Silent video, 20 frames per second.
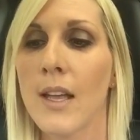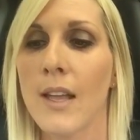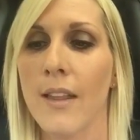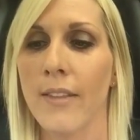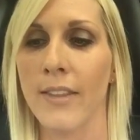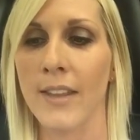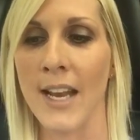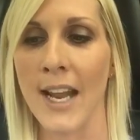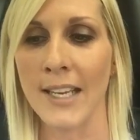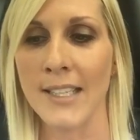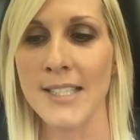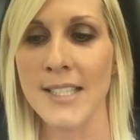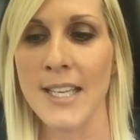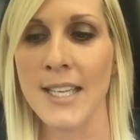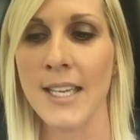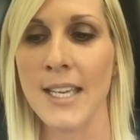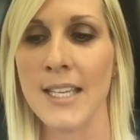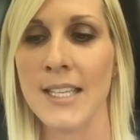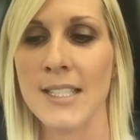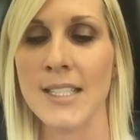The next
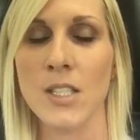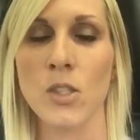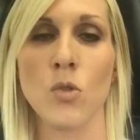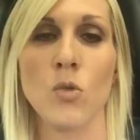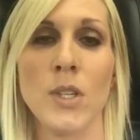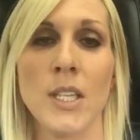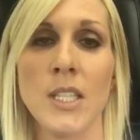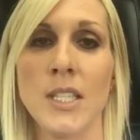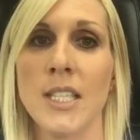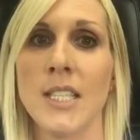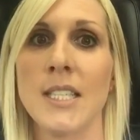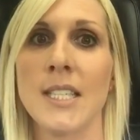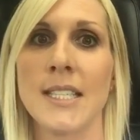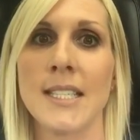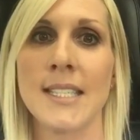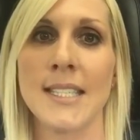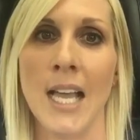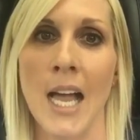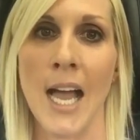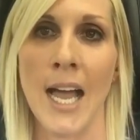thing is you need to
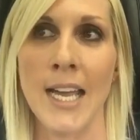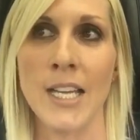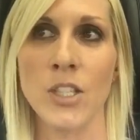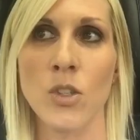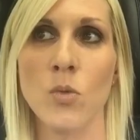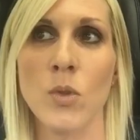decide.